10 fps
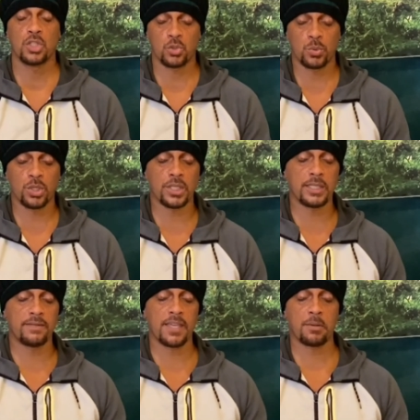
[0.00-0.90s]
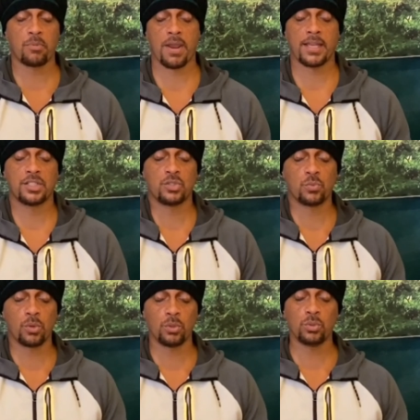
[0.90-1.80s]
So we're gonna give that a practice.
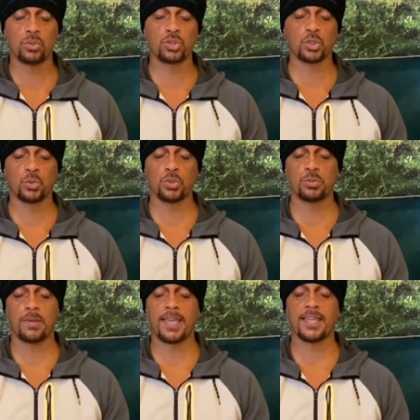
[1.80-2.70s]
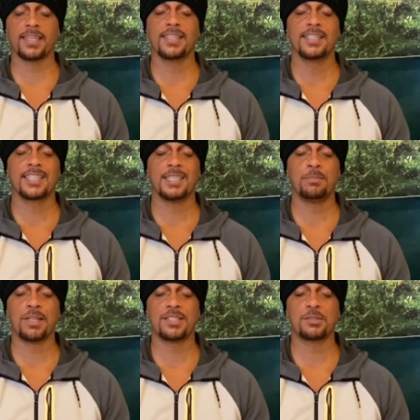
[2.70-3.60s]
Roll the shoulders back,
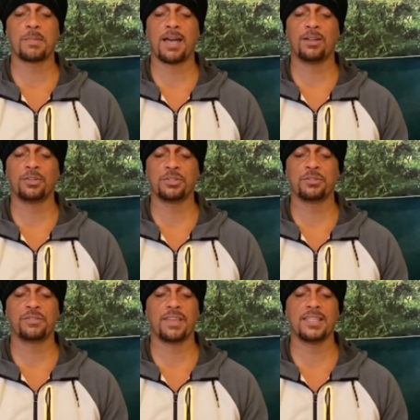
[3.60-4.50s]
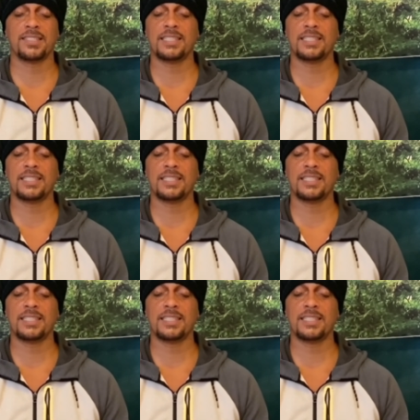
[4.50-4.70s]
keep that smile on your face.